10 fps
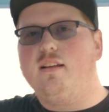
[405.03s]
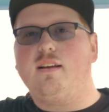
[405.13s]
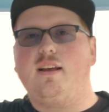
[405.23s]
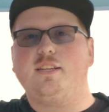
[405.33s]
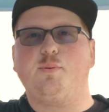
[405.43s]

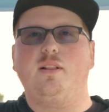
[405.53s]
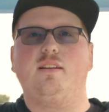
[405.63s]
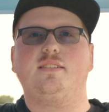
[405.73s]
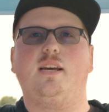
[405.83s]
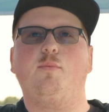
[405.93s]
I spend a
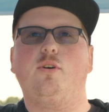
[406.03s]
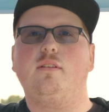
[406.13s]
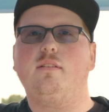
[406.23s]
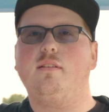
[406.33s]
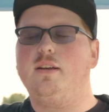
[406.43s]
lot of time
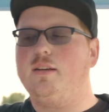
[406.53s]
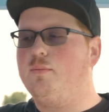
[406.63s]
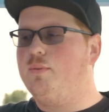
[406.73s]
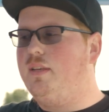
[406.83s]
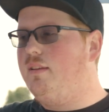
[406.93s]
on.
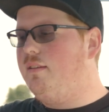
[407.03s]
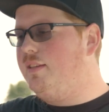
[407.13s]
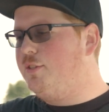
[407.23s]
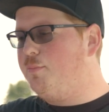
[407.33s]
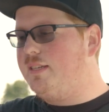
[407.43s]

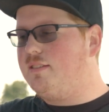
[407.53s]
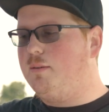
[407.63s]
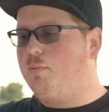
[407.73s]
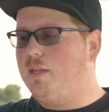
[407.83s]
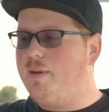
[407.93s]
These are
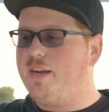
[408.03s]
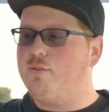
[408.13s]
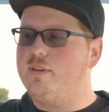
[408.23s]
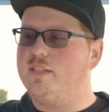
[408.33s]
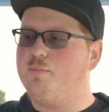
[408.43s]
basically playback
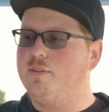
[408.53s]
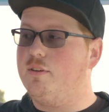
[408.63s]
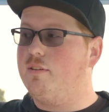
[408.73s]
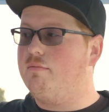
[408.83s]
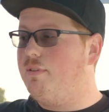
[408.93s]
rigs, but
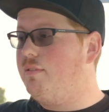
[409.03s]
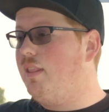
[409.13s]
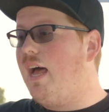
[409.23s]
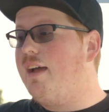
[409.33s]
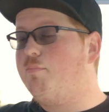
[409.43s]
they're
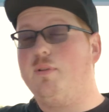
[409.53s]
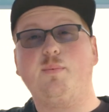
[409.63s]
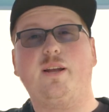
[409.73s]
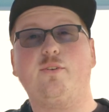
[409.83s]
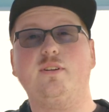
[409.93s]
live
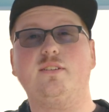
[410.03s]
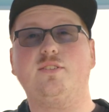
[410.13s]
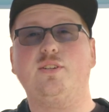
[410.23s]
playback rigs.